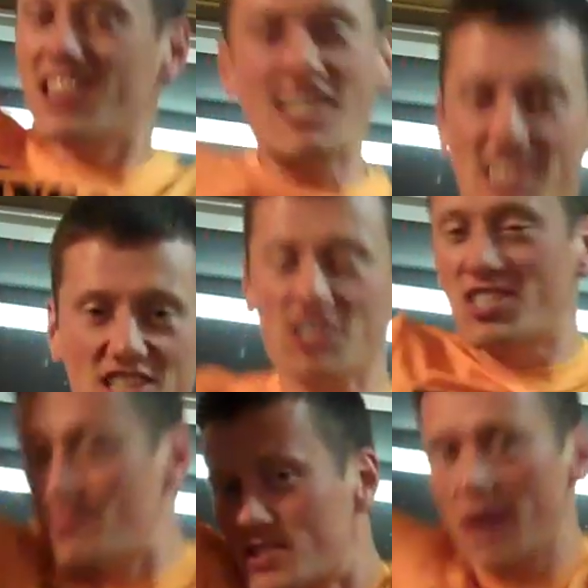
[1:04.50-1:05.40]
let's do
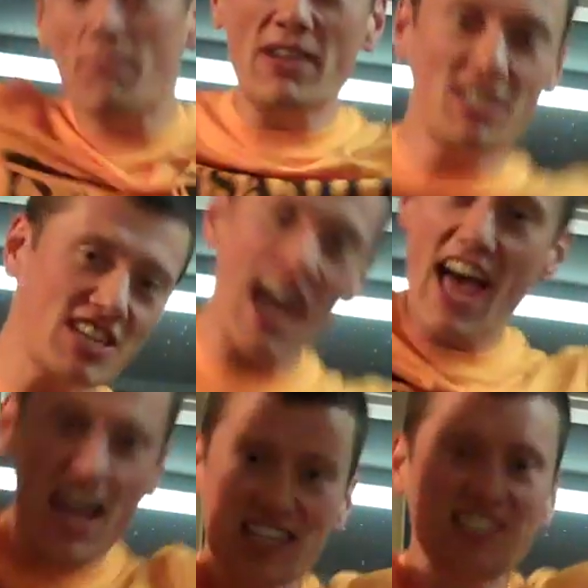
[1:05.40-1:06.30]
some jumping
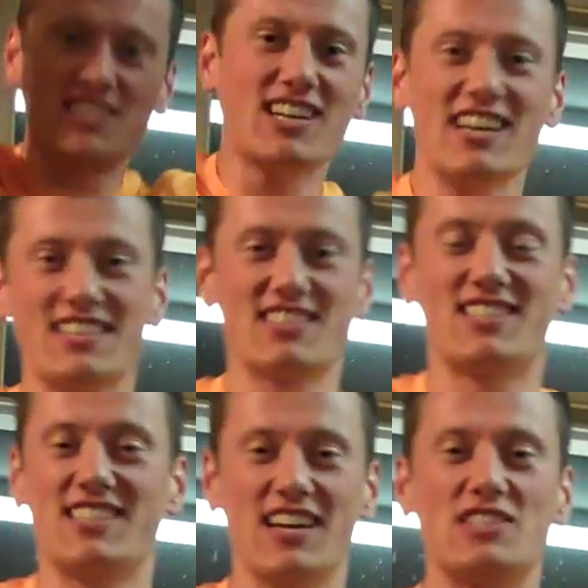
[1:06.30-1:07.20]
jacks.
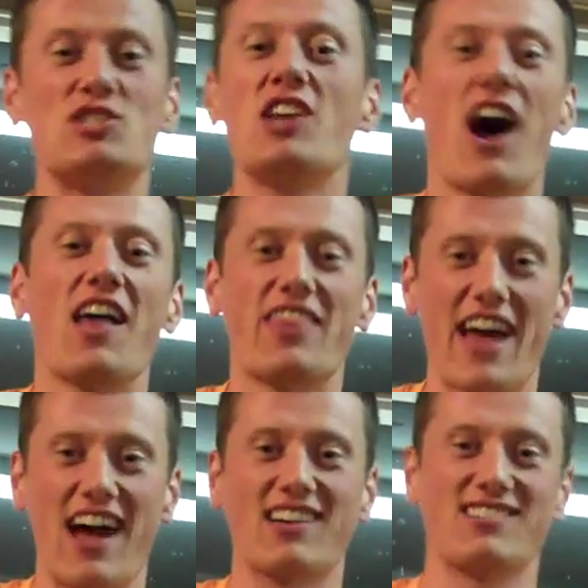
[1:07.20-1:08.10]
It's not
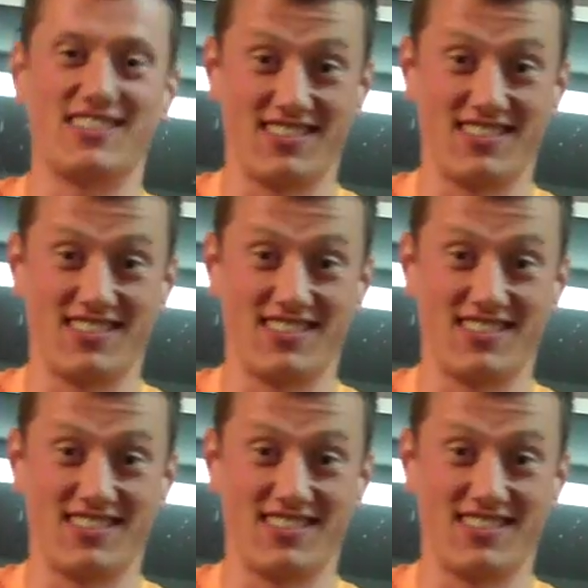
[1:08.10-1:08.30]
that.